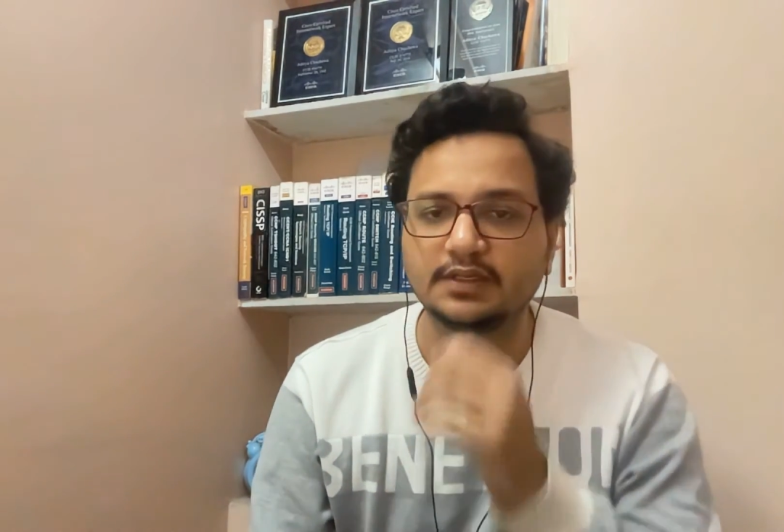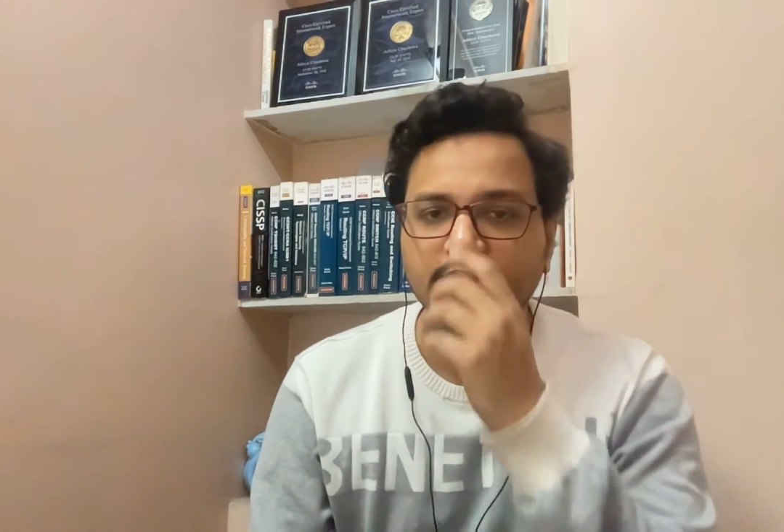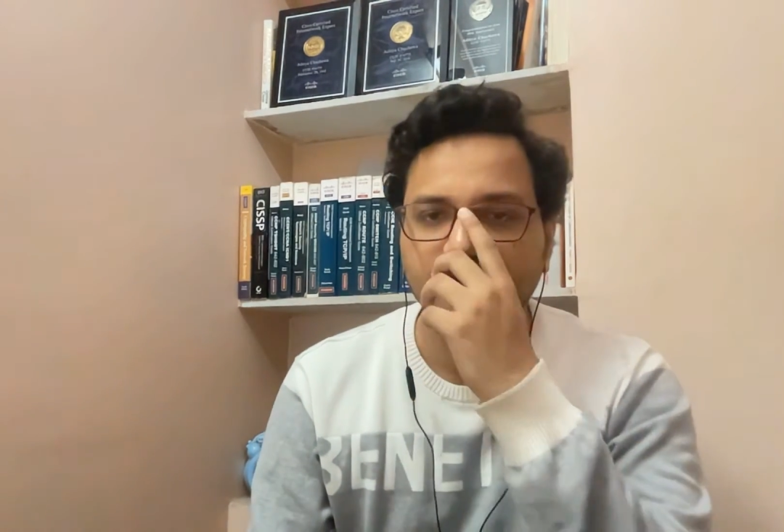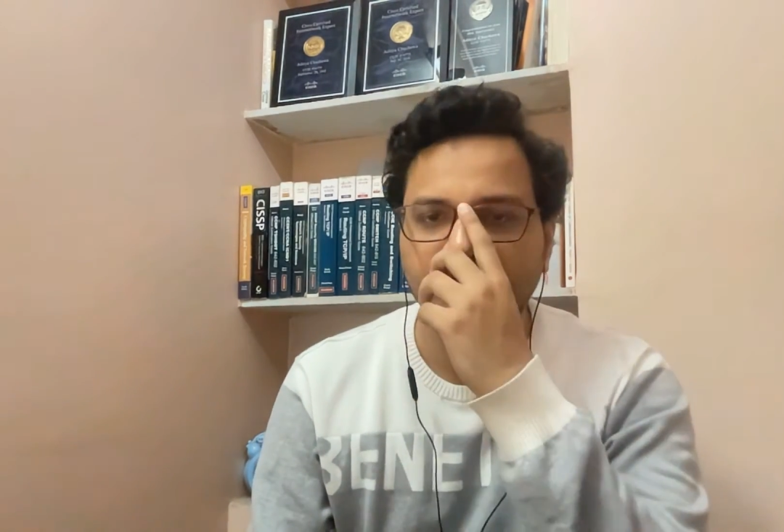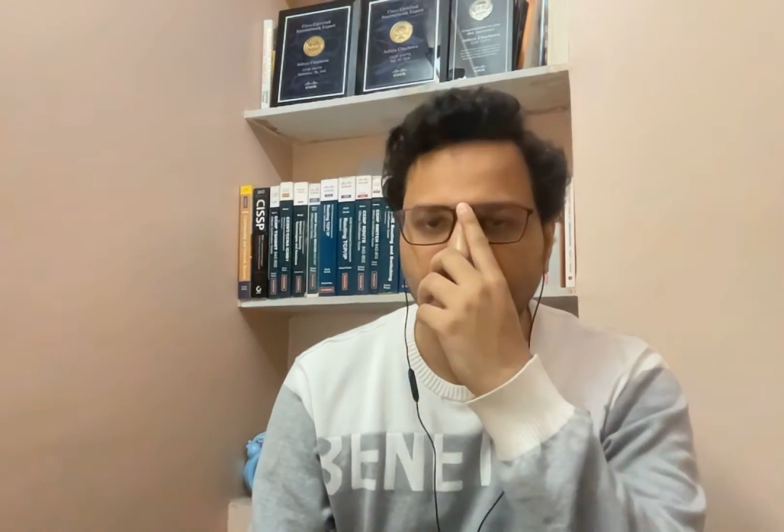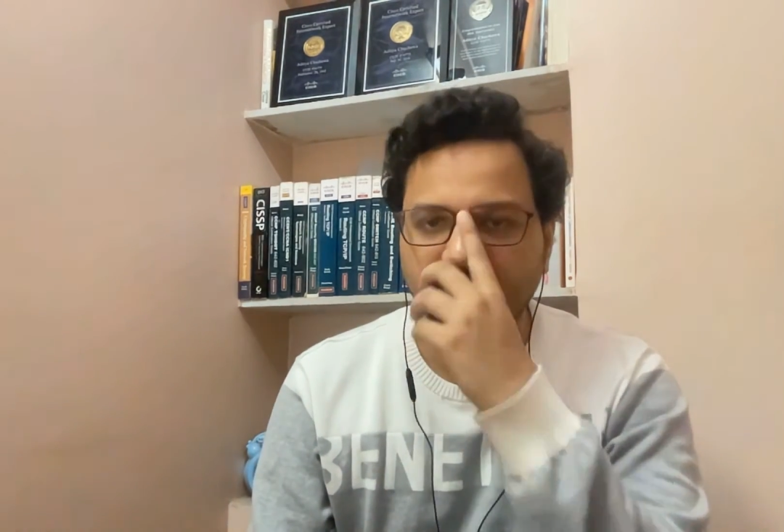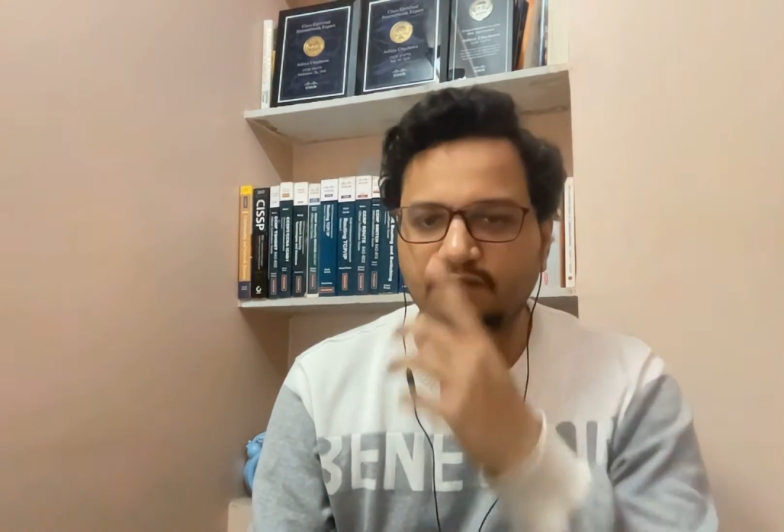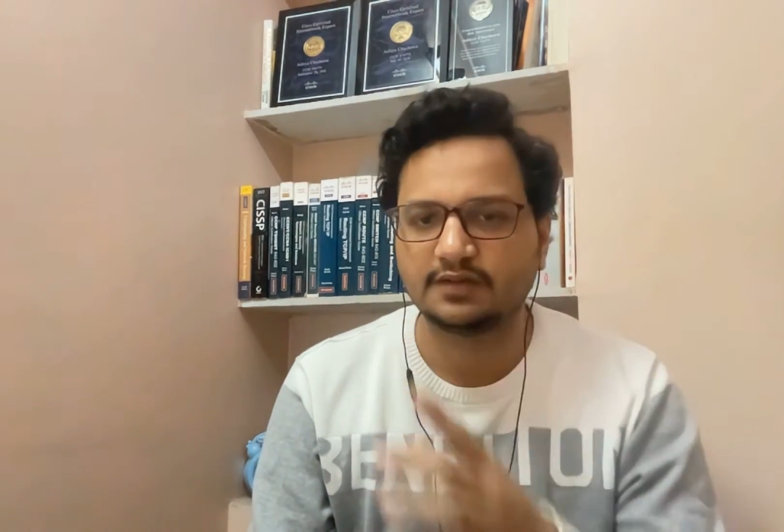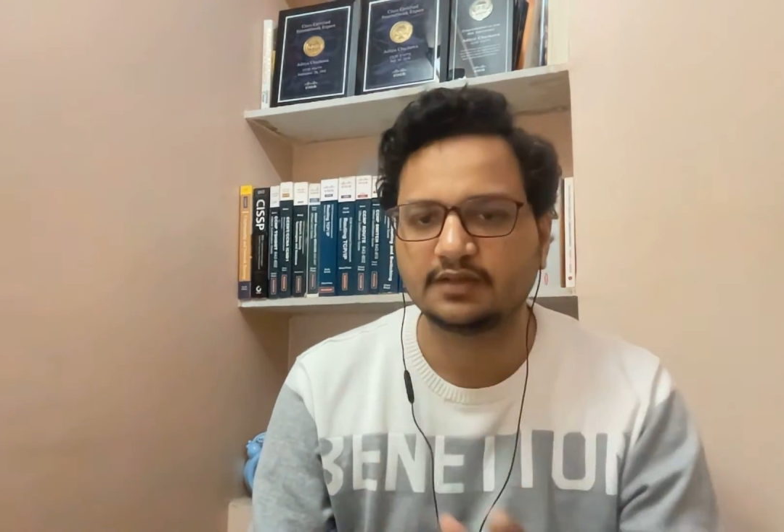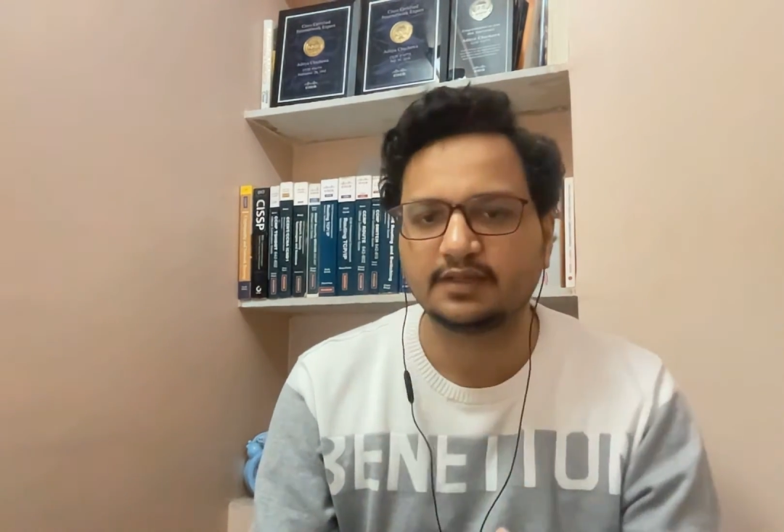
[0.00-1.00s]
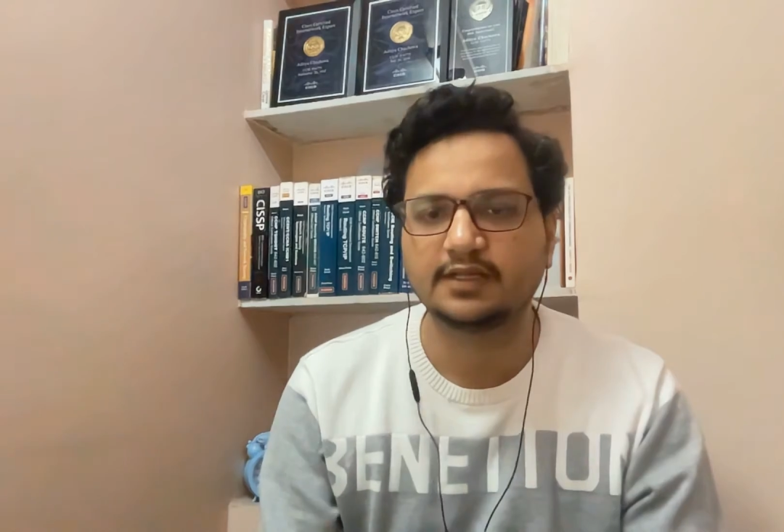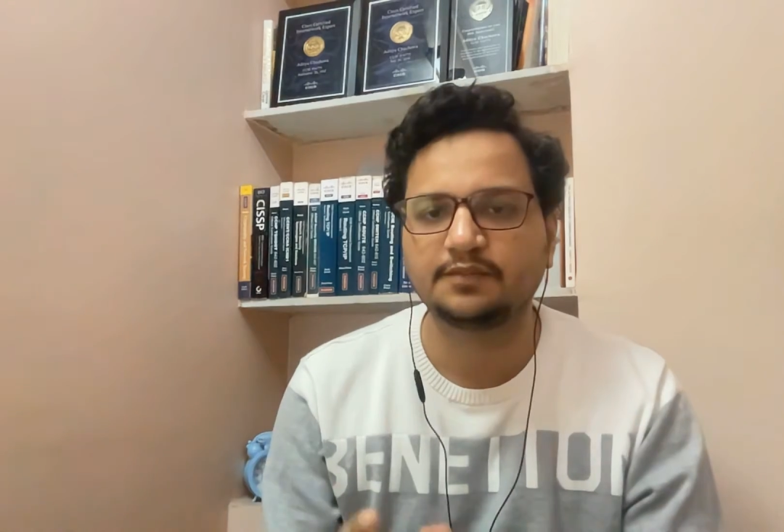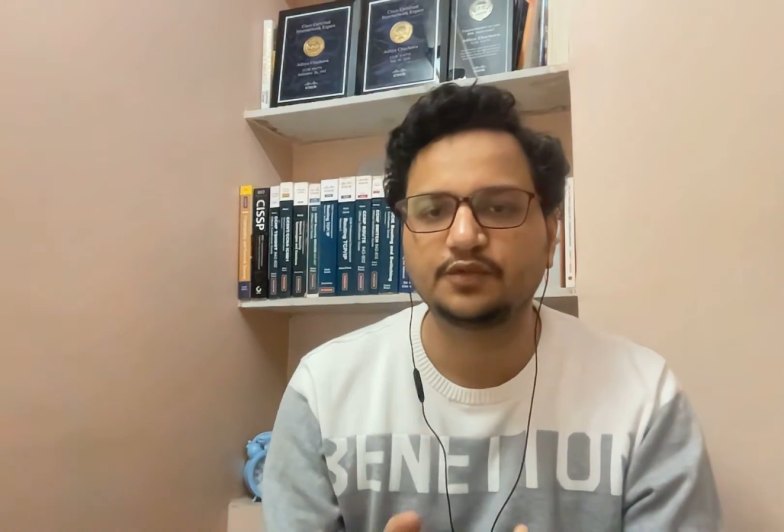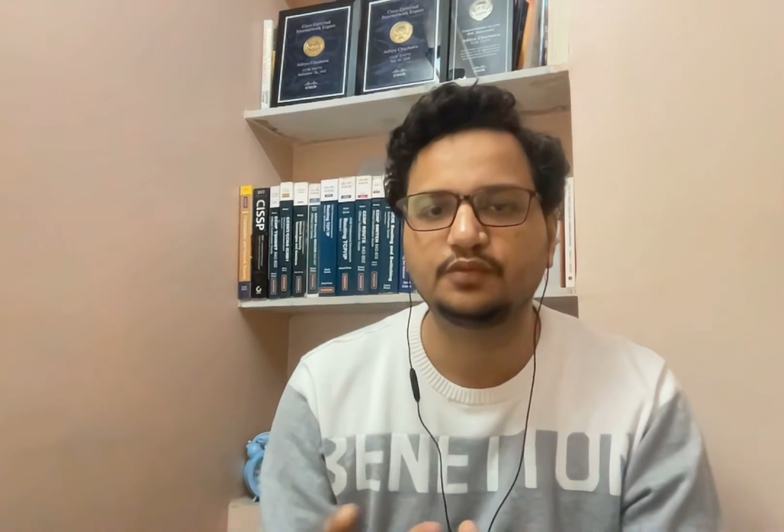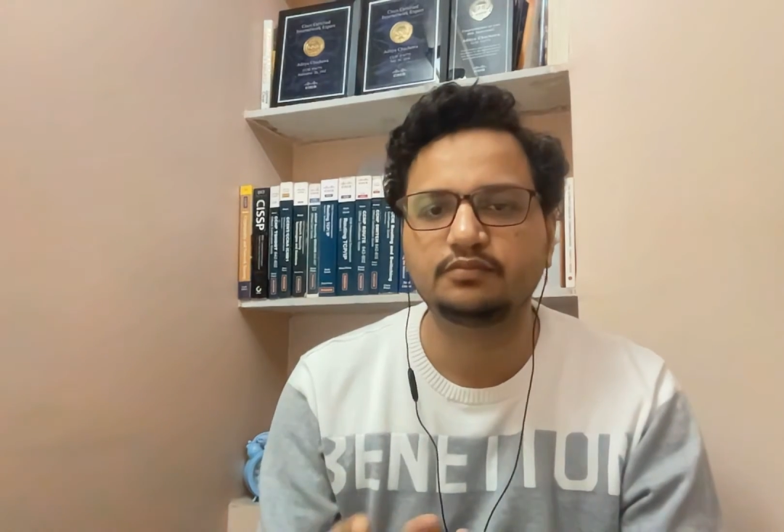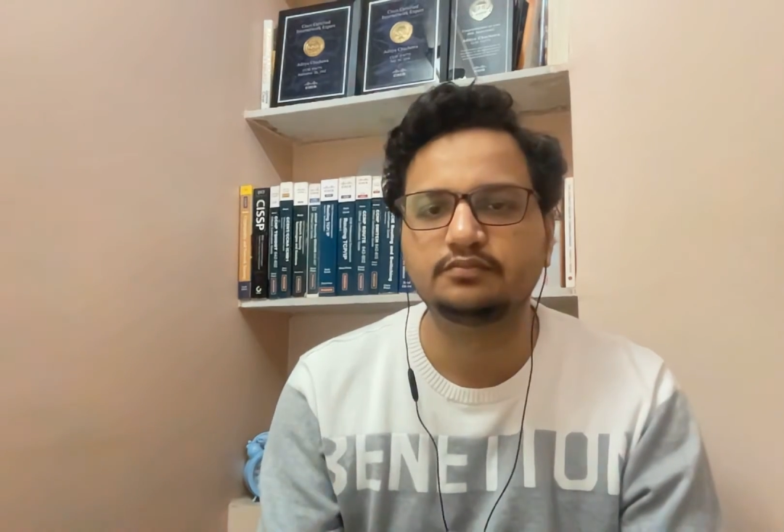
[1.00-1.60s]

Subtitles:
So again, it will help you